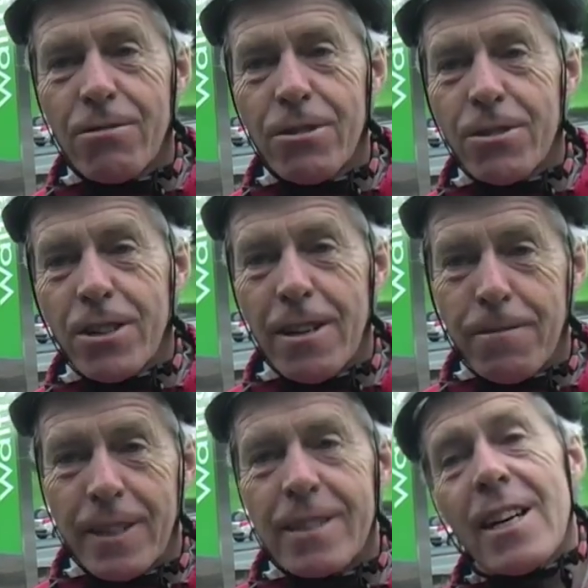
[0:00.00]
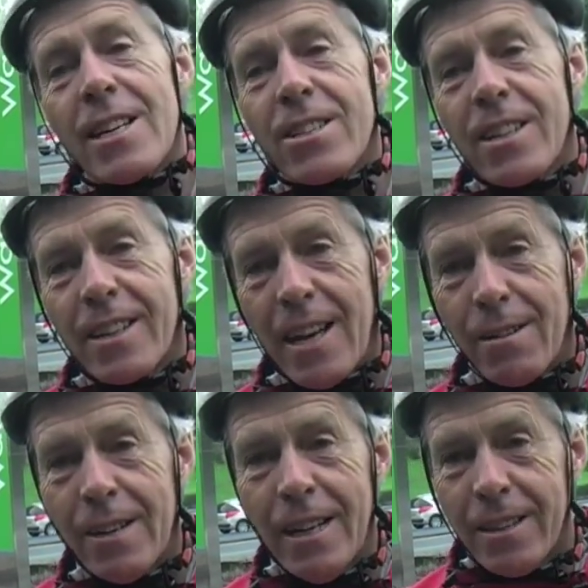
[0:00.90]
routes are fantastic
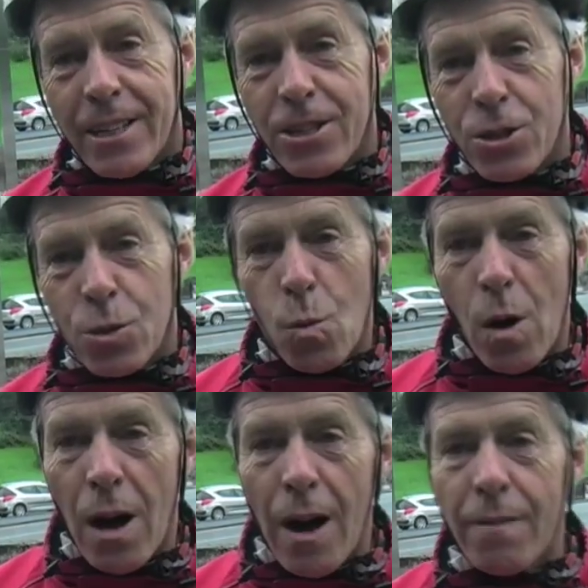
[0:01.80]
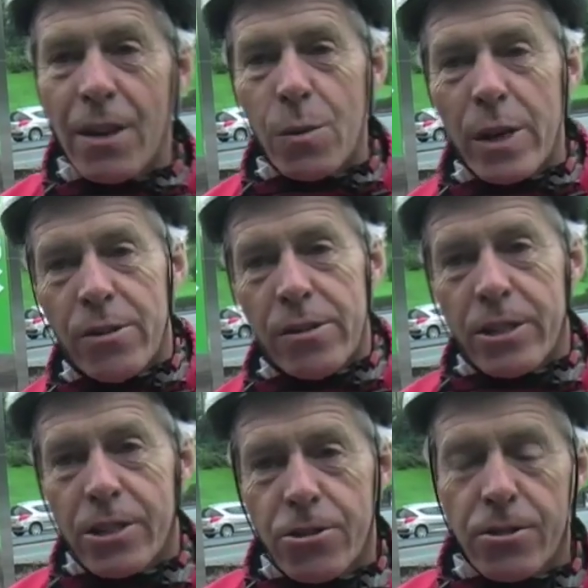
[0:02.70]
now. They just wind their way through the
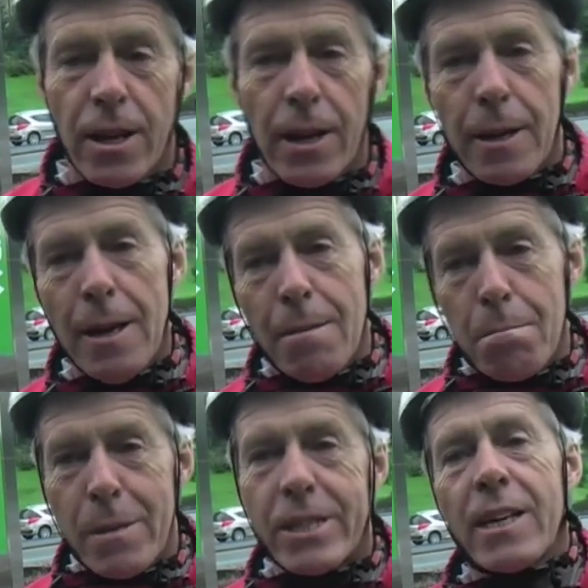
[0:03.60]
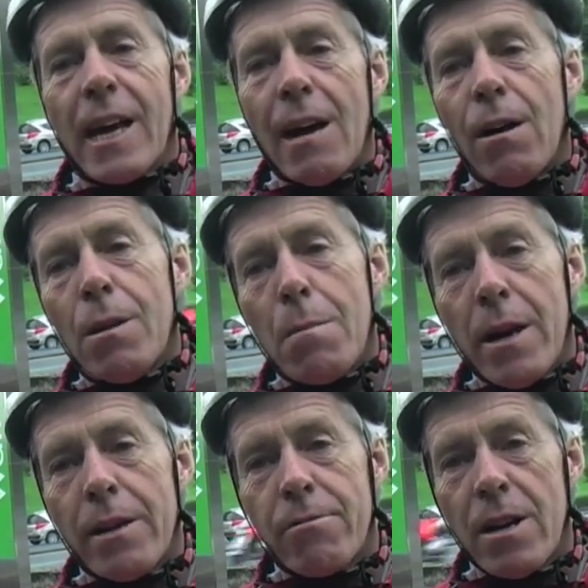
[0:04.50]
countryside, missing out on the
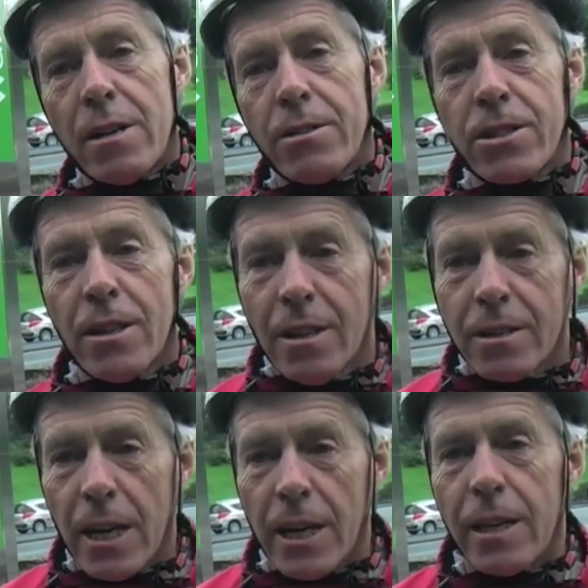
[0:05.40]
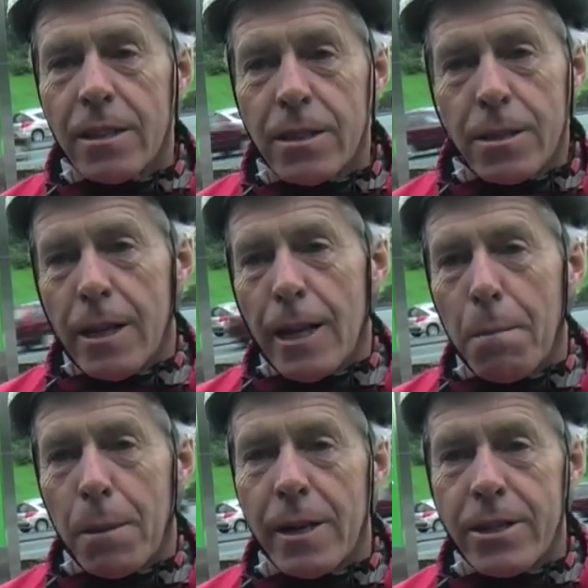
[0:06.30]
main roads, taking into little
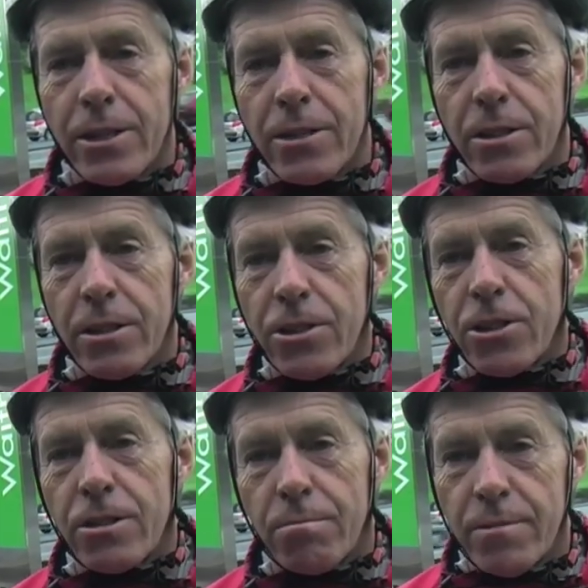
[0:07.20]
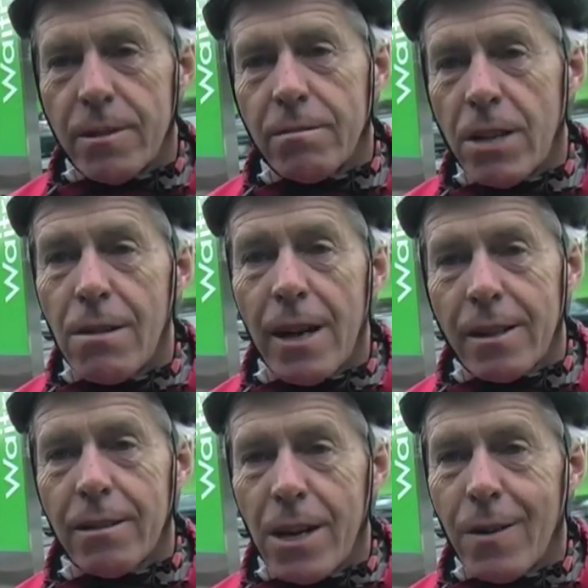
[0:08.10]
places that you just don't
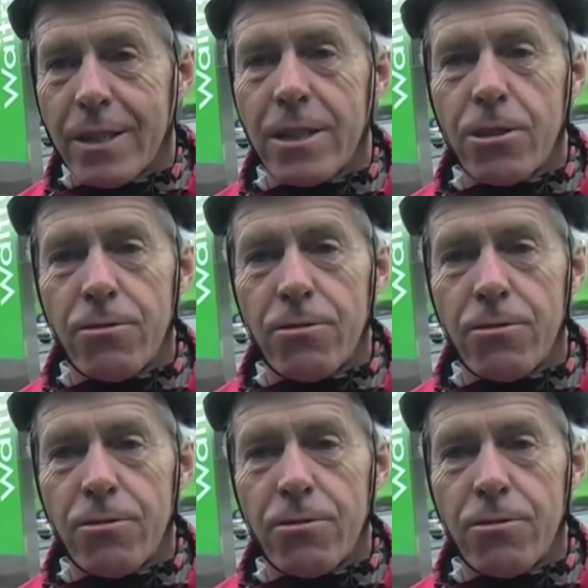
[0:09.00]
know exist